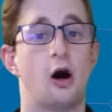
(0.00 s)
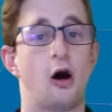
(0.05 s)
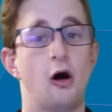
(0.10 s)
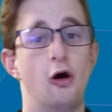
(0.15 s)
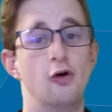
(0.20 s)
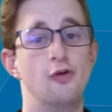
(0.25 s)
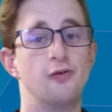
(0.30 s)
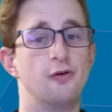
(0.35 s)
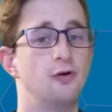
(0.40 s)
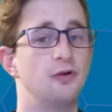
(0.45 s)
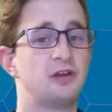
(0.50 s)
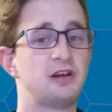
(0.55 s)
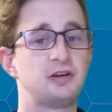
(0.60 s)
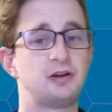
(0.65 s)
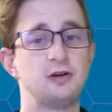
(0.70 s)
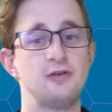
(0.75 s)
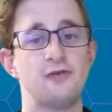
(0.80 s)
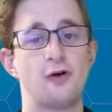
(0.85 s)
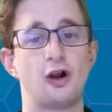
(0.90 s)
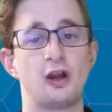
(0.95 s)
Overall, these
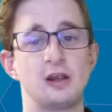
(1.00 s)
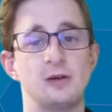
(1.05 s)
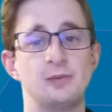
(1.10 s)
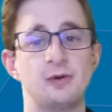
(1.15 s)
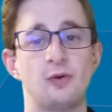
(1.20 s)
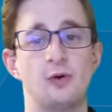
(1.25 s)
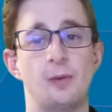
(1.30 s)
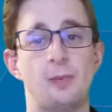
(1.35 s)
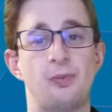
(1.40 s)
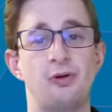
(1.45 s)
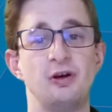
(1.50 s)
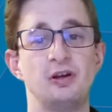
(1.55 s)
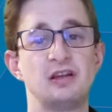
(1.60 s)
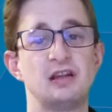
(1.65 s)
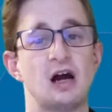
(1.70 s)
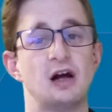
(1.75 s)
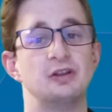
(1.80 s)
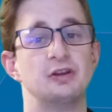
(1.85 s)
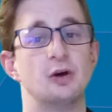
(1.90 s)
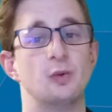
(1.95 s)
two volumes were pretty
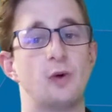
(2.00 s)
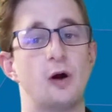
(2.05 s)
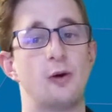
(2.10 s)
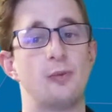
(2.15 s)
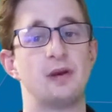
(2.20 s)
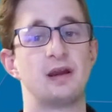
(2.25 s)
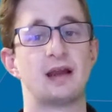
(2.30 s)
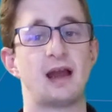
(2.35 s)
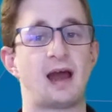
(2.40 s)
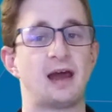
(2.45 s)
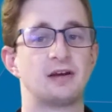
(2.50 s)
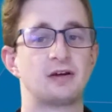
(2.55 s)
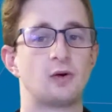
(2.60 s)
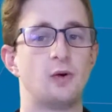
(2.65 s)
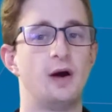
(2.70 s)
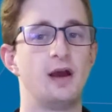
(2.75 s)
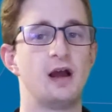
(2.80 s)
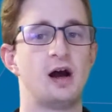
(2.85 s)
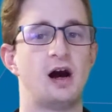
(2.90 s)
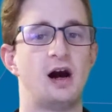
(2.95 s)
underwhelming and
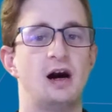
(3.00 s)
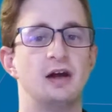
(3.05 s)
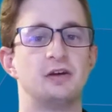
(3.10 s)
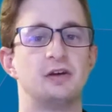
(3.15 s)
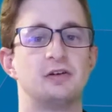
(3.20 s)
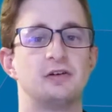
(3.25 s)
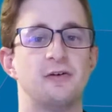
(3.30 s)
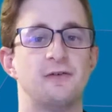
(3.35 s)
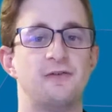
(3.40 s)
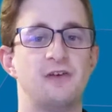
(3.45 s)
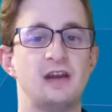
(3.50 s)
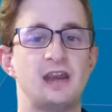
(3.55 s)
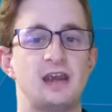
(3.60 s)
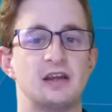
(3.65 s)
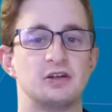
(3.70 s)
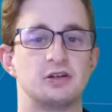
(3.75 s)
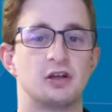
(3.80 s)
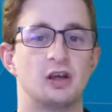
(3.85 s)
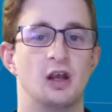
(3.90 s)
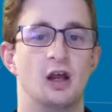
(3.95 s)
quite hard to
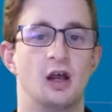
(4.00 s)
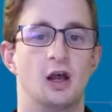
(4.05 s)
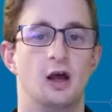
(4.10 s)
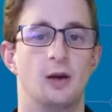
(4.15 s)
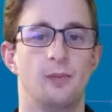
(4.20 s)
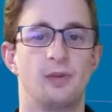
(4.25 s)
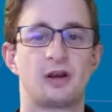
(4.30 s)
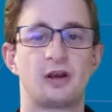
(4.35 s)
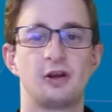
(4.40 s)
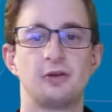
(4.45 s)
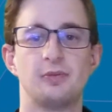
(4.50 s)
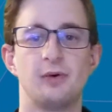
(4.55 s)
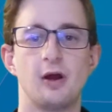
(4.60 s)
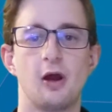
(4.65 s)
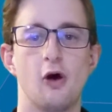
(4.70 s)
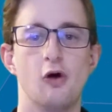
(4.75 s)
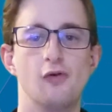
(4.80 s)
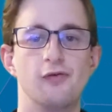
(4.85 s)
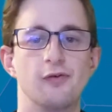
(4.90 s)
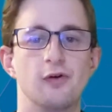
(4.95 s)
finish, because my
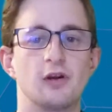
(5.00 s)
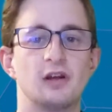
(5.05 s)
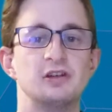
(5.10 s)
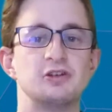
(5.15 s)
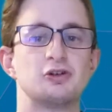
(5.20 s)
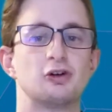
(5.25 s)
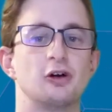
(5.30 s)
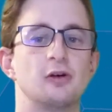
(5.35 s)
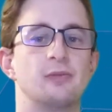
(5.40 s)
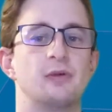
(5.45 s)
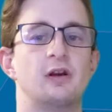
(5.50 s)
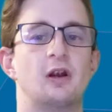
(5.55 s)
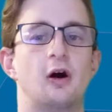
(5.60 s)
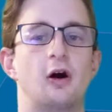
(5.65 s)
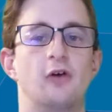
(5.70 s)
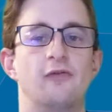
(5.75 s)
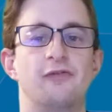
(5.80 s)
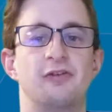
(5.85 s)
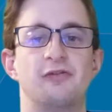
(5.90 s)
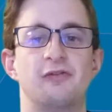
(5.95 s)
overall enjoyment
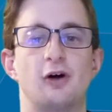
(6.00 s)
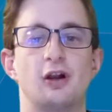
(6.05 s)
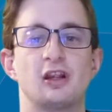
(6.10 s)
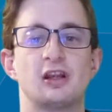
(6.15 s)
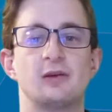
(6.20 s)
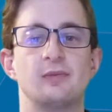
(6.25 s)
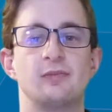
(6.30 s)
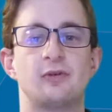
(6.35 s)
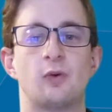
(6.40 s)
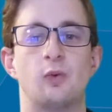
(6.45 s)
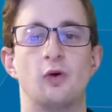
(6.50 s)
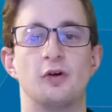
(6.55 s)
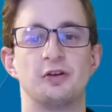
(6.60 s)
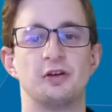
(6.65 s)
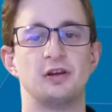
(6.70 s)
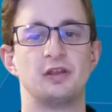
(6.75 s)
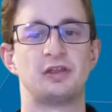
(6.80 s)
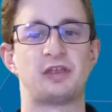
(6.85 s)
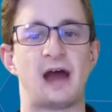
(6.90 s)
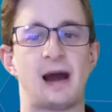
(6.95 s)
of the volumes
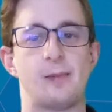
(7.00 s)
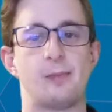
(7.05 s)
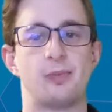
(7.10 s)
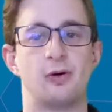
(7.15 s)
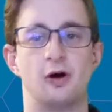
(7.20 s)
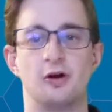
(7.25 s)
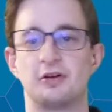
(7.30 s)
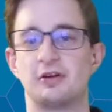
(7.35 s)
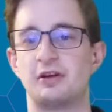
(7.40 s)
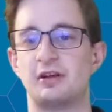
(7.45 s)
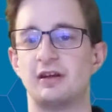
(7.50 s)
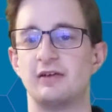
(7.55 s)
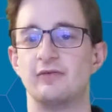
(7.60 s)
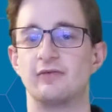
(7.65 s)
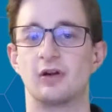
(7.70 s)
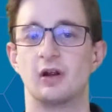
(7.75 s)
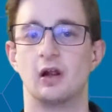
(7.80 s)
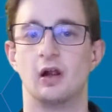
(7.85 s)
wasn't that positive.